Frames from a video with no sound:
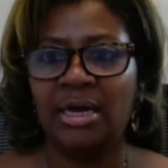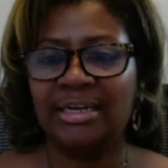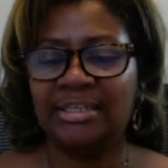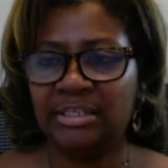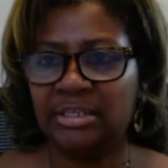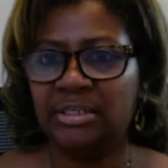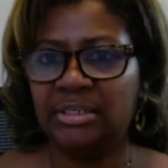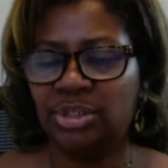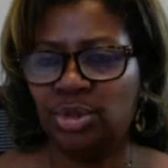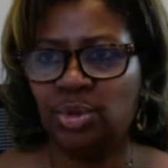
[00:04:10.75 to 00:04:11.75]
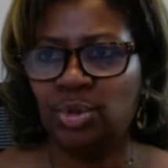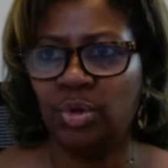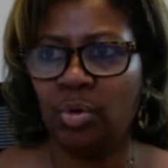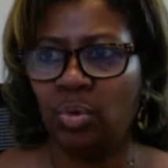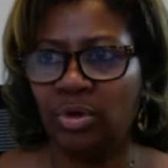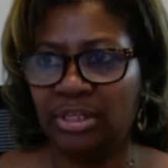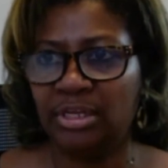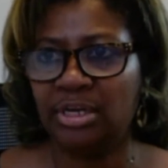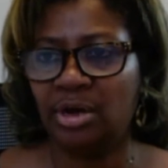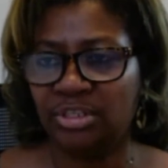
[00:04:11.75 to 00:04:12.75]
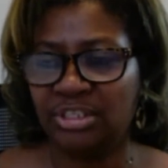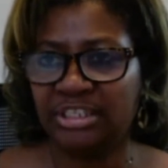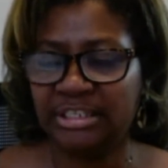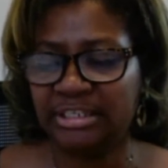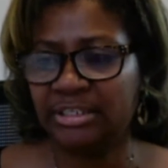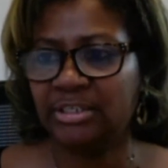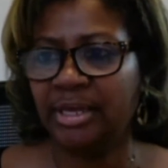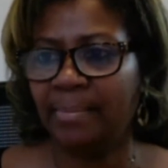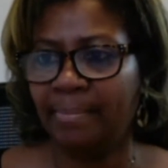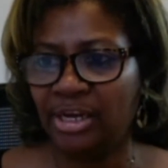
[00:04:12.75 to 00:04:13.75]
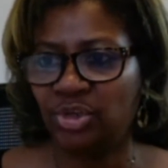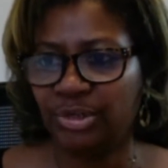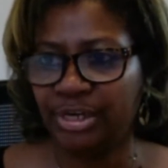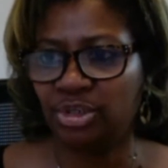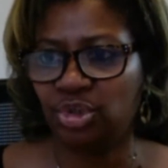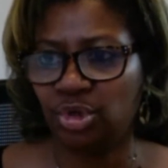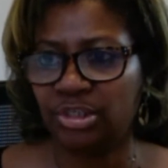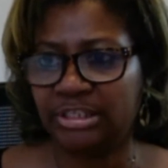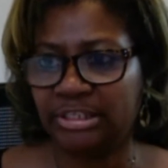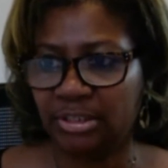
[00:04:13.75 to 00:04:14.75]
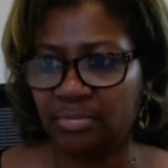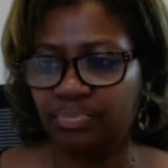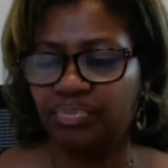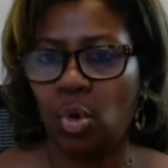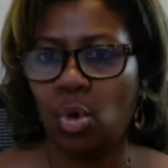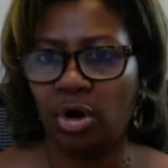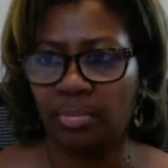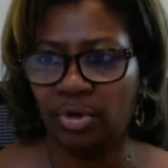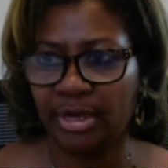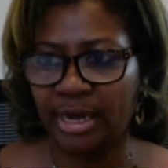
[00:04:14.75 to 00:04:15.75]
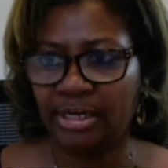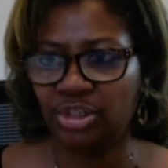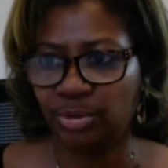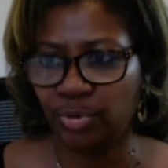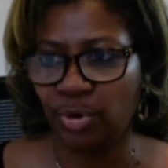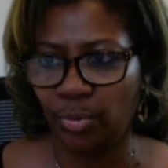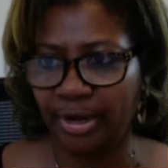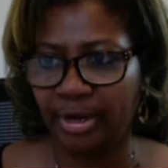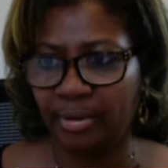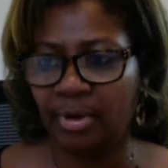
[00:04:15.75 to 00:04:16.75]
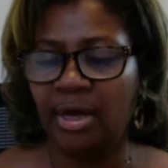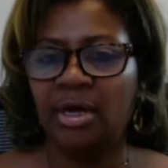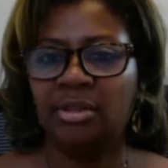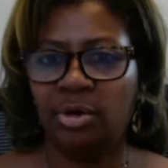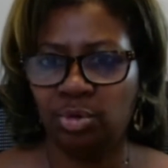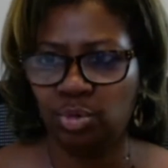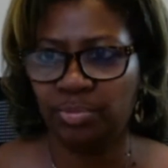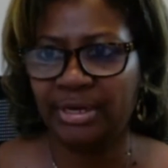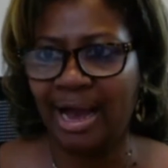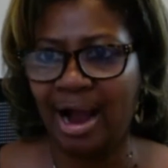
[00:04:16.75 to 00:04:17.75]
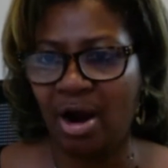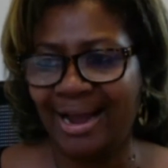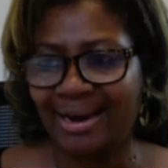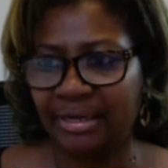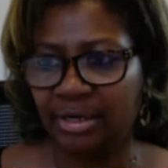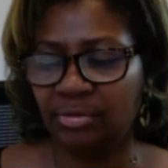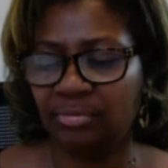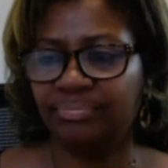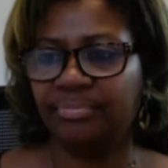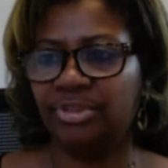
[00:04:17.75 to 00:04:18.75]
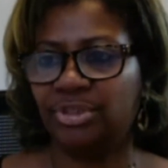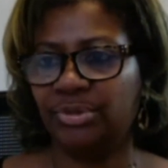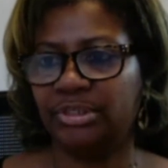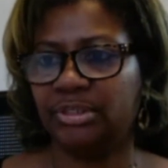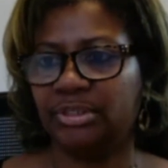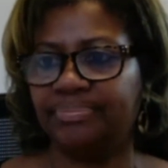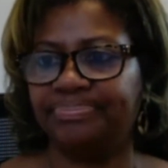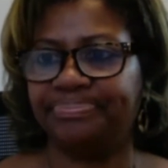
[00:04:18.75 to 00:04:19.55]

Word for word: attending school within those cities and major in a journalism or communications program, those would be our ideal students.